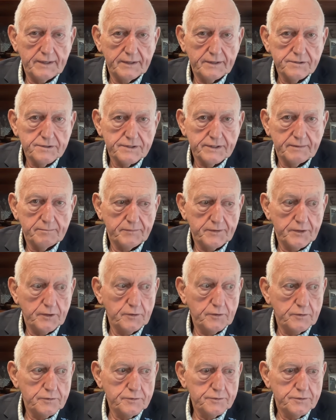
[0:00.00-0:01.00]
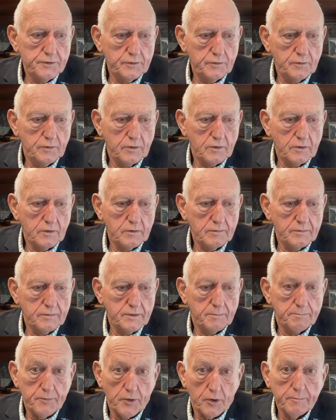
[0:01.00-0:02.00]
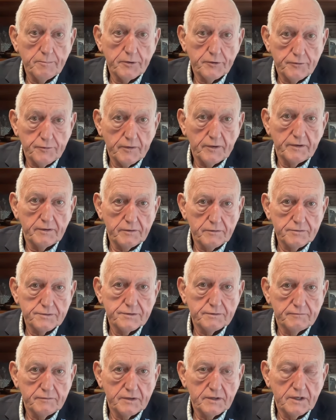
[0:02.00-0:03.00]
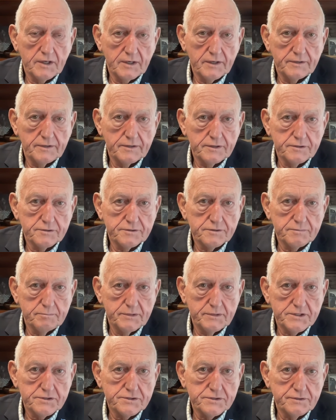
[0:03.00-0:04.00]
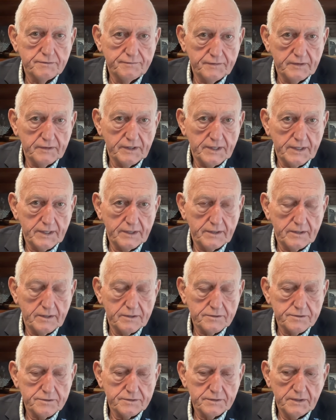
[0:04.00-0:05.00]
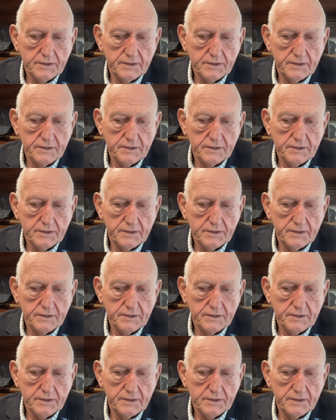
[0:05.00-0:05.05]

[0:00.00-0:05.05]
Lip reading: except those who are the perpetrators of a lot of this mischief and chaos.